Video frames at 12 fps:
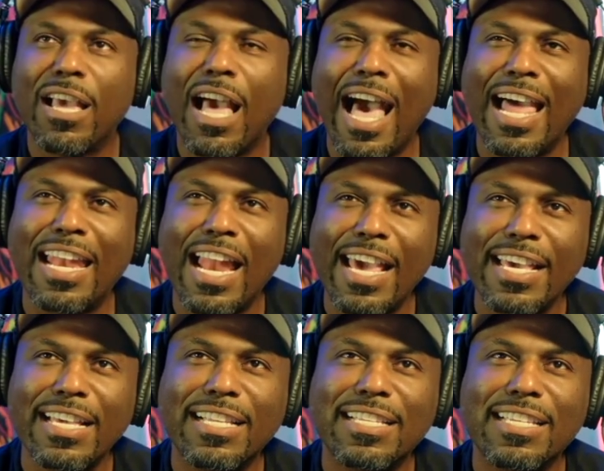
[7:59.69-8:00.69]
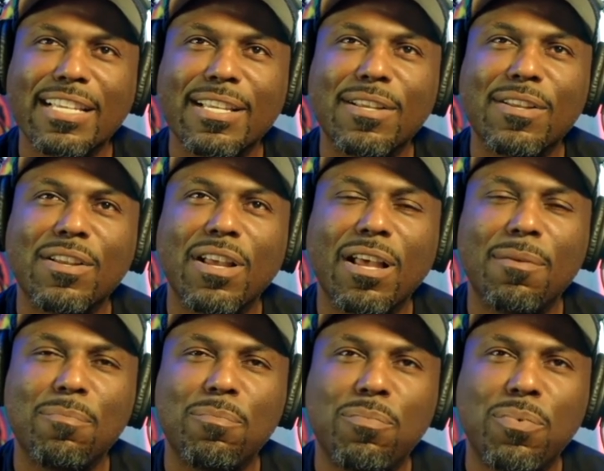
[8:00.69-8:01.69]
I liked
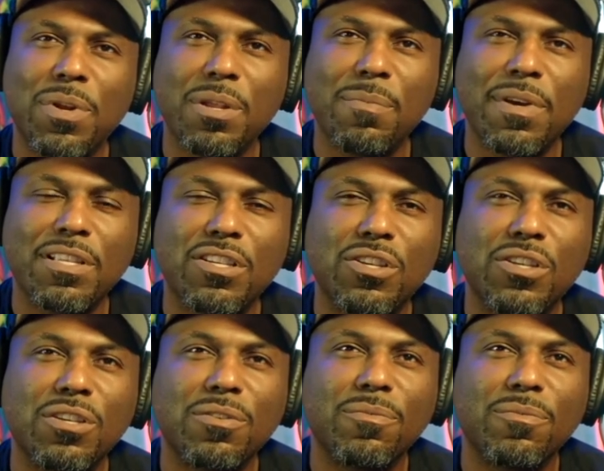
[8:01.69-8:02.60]
pretty much